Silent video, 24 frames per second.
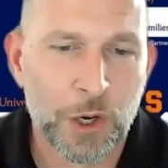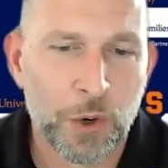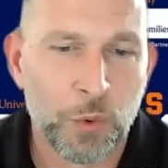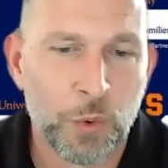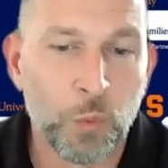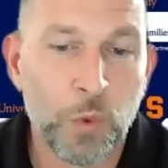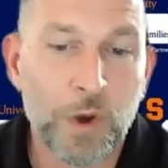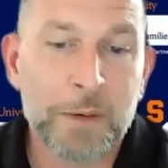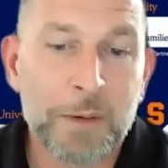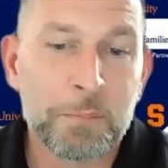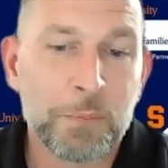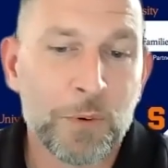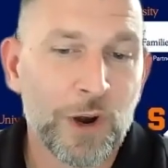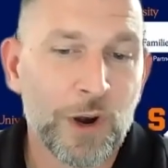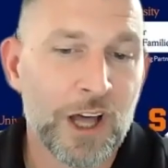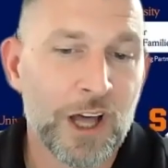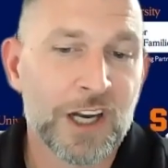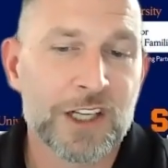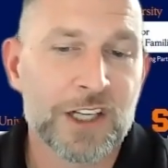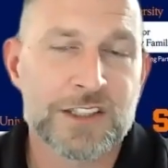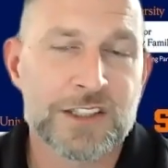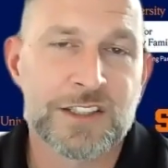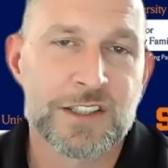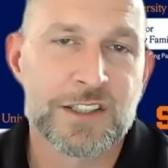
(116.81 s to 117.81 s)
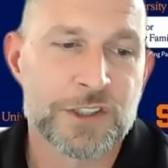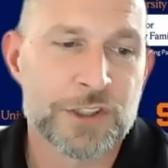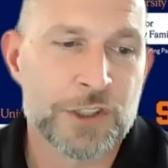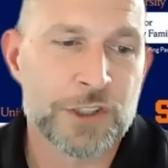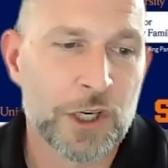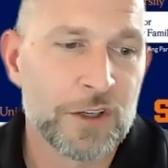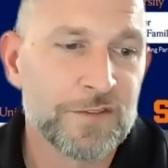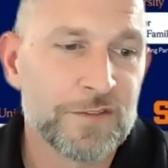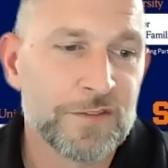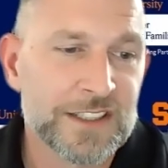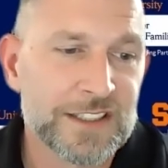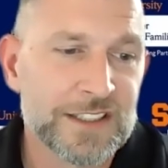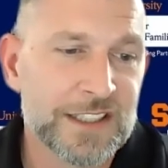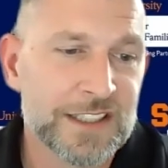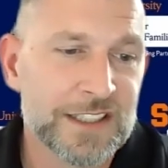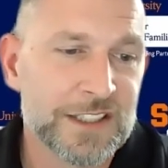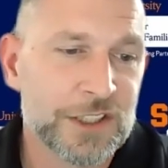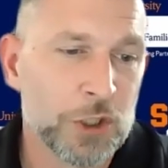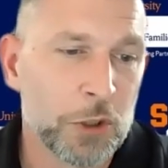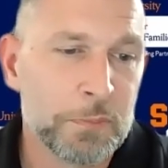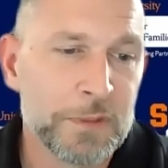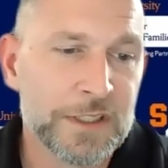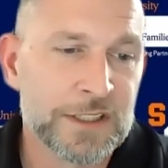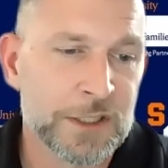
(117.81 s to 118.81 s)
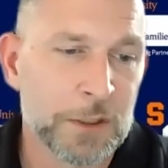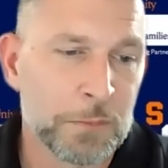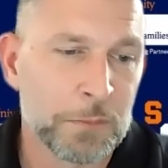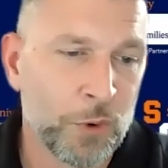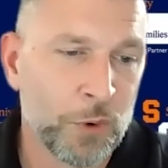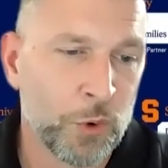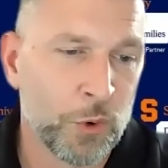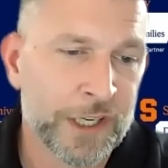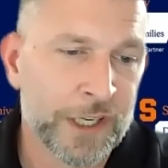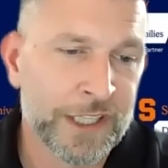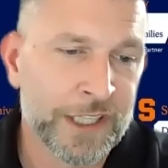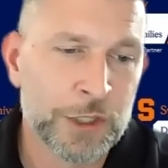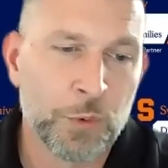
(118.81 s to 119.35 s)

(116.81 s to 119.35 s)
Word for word: what products or services you'll be supporting.